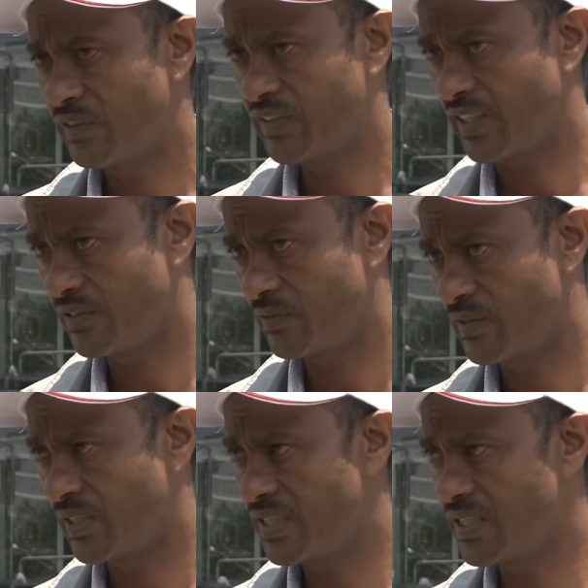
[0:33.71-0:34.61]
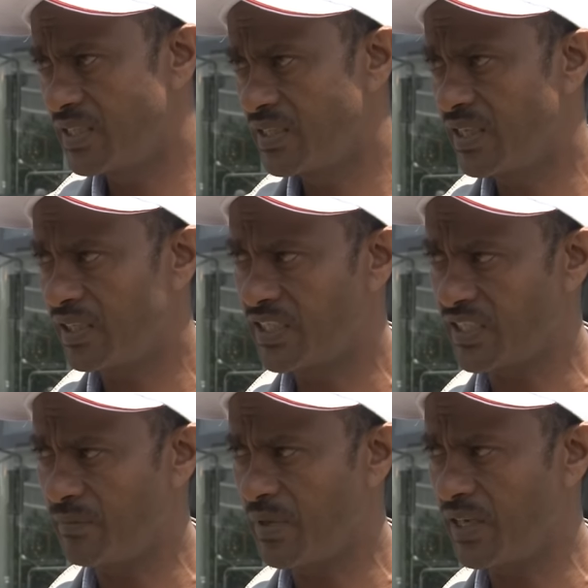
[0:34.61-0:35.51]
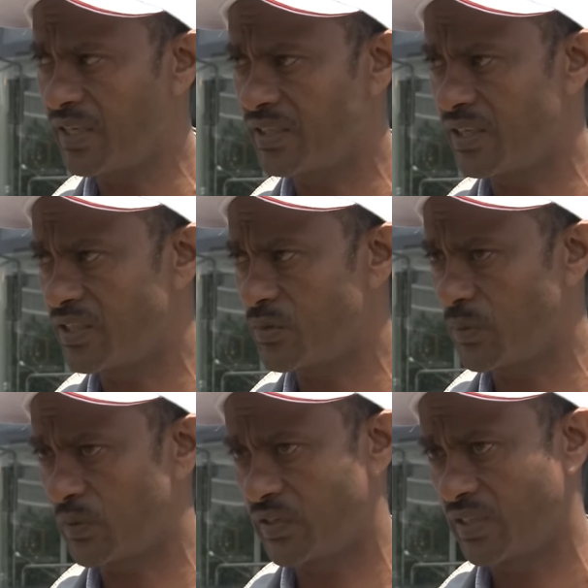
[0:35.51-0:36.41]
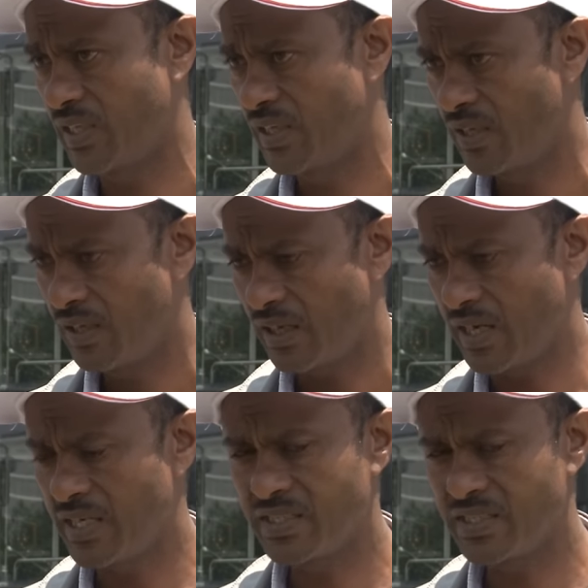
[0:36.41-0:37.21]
Therefore, what we've done is to bring additional but modern